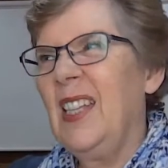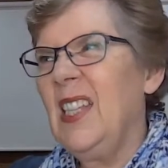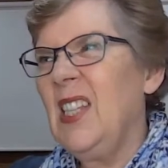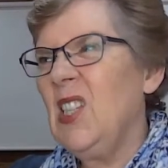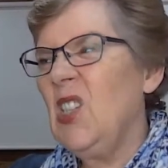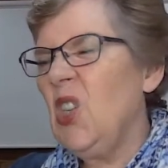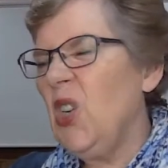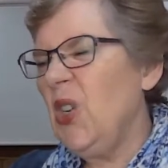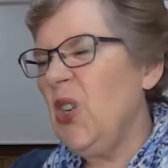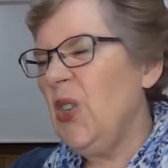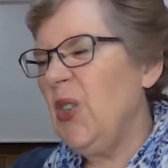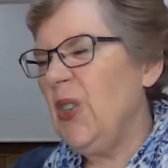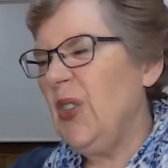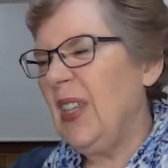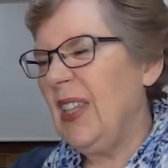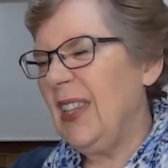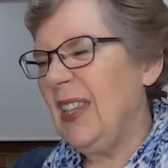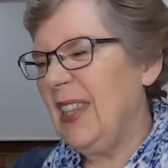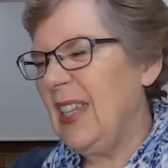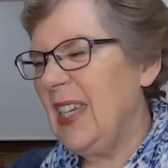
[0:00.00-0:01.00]
So
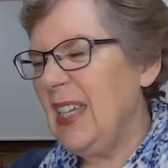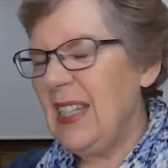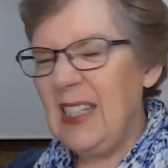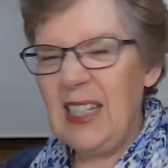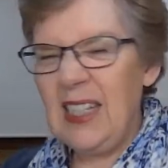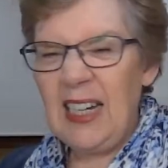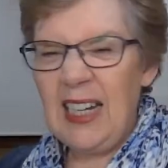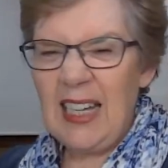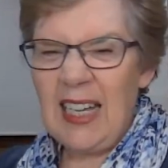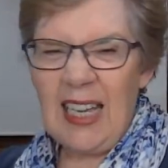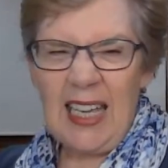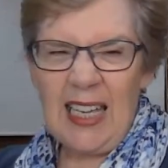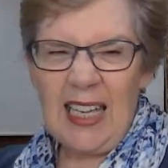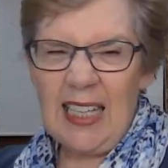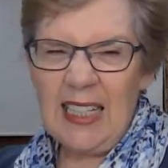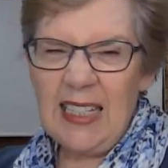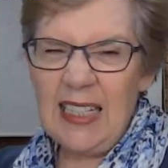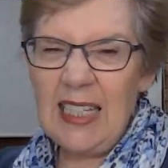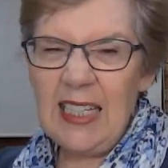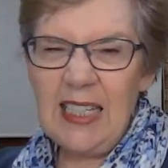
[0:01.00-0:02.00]
things that are
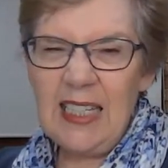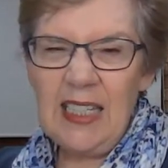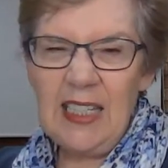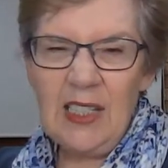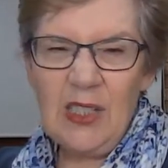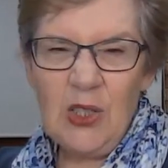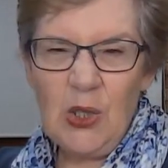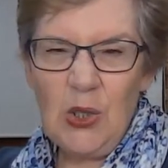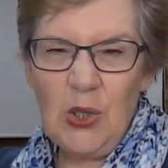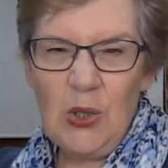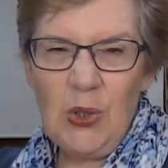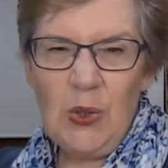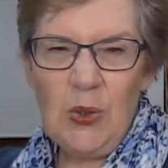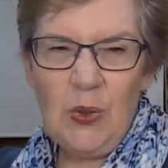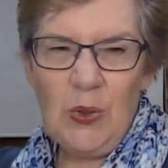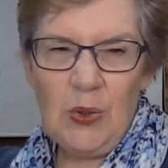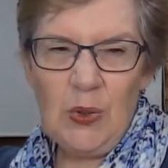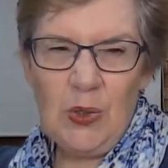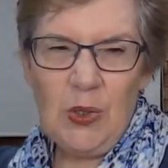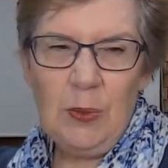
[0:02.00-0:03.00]
easy
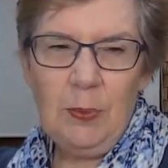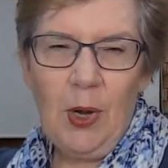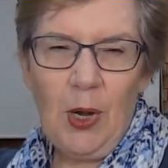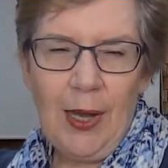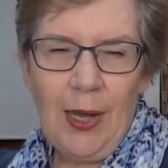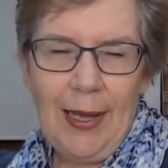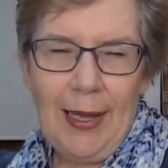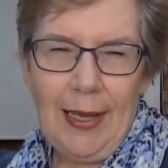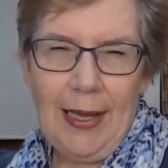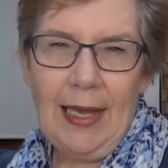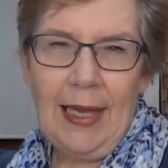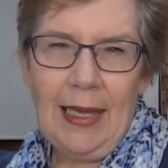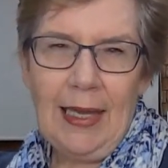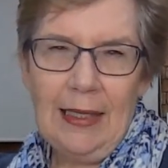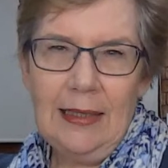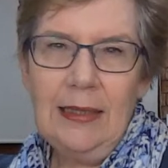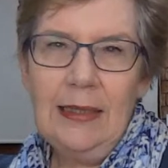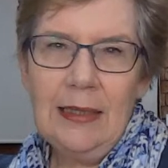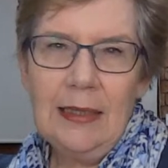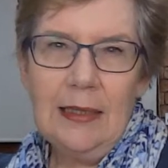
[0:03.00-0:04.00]
to buy
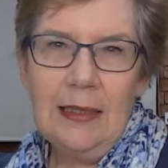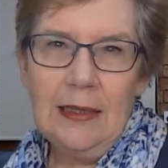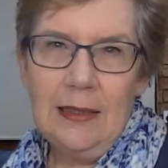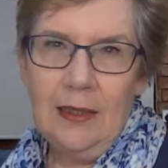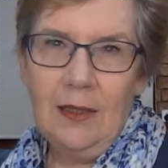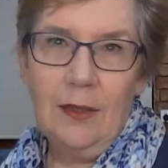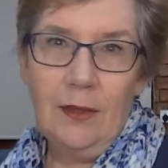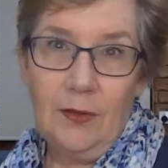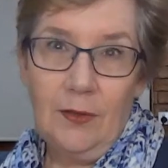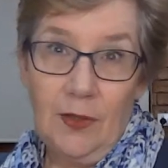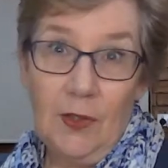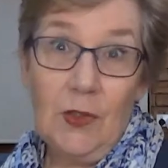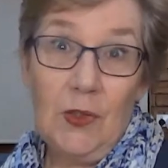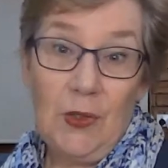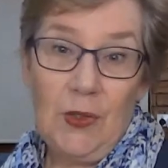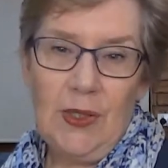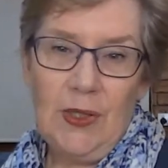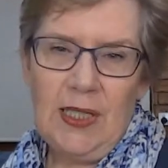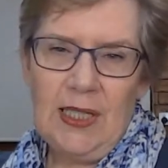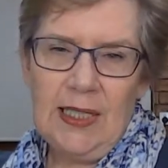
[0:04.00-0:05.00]
ahead to
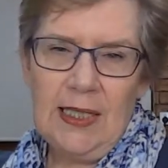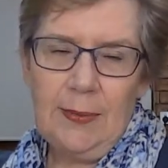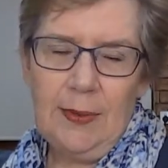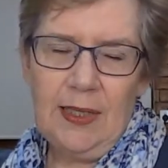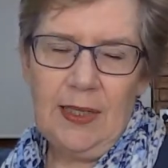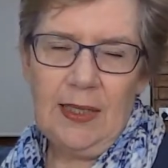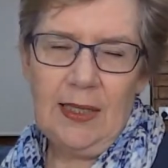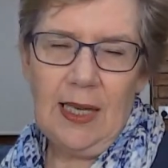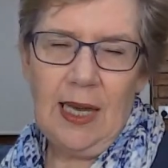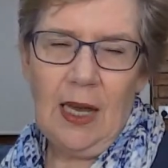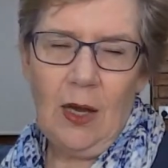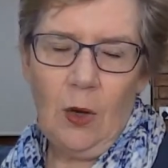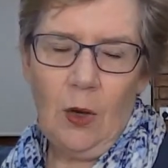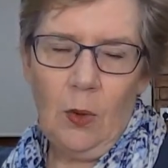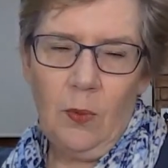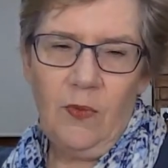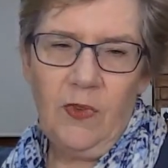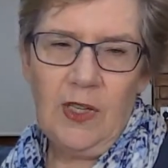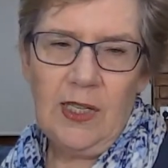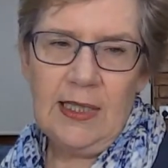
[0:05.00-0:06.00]
do this with are
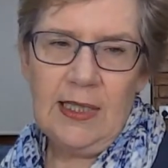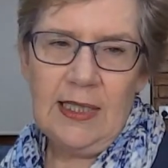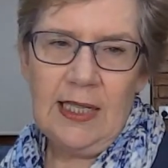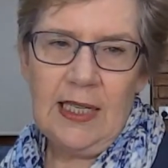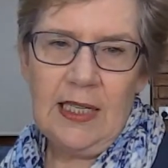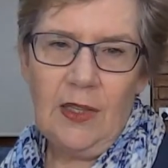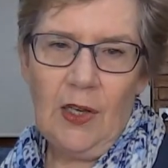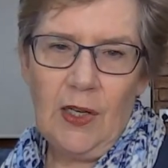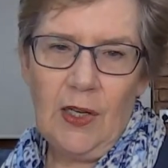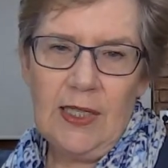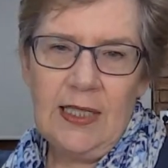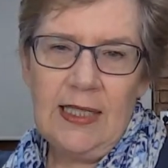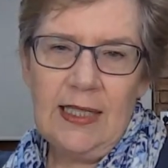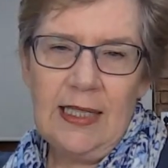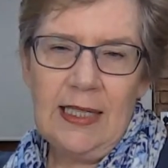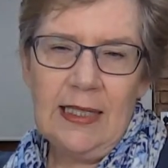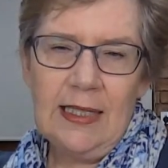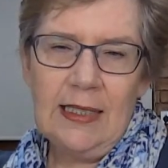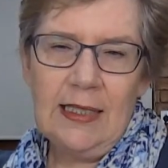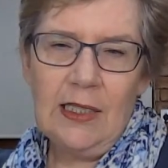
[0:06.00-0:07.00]
obviously those
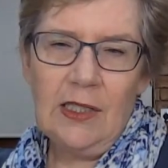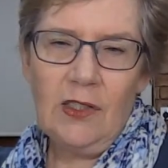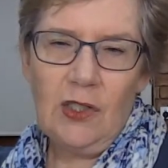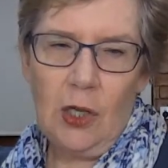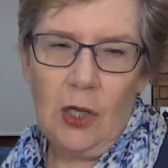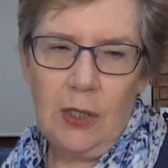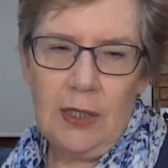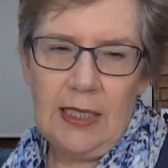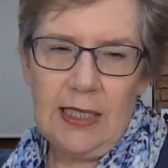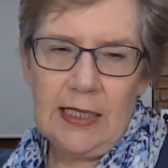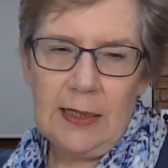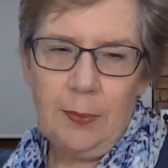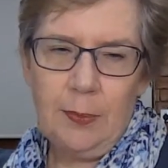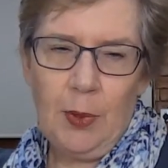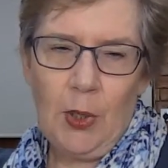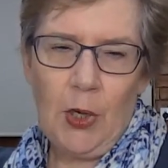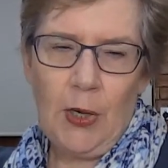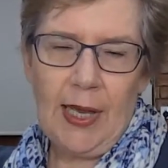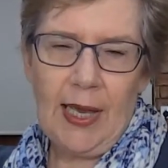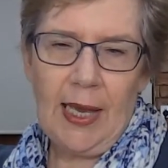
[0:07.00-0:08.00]
things that don't
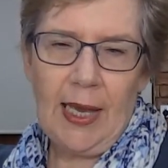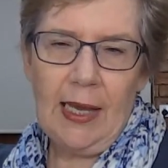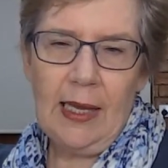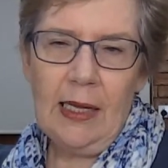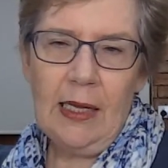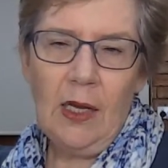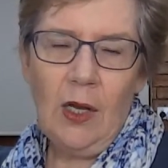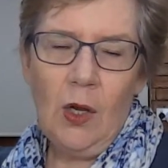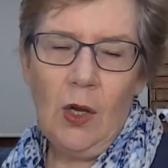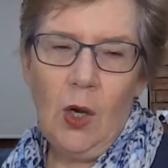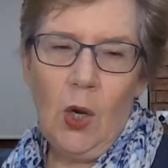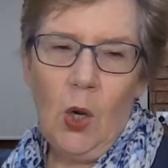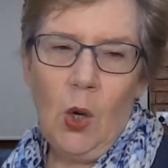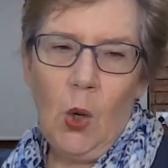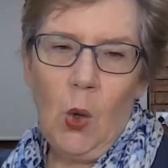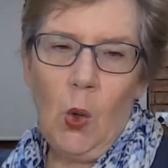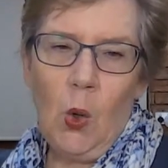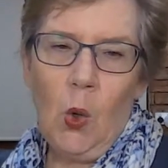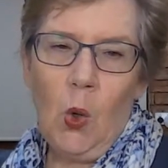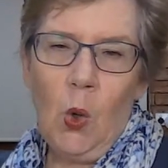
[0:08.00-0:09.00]
expire,
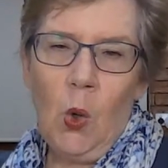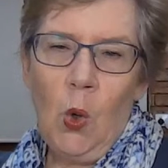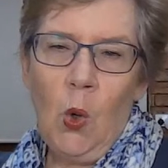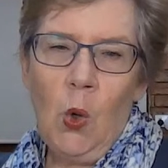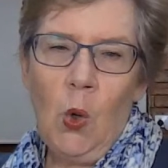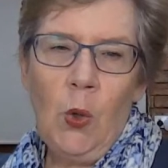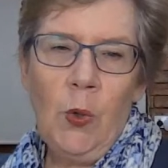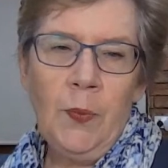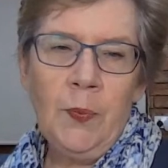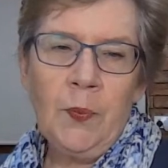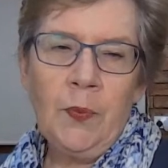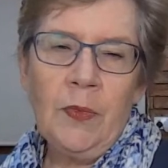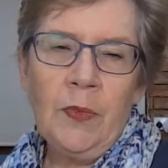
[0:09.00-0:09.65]
or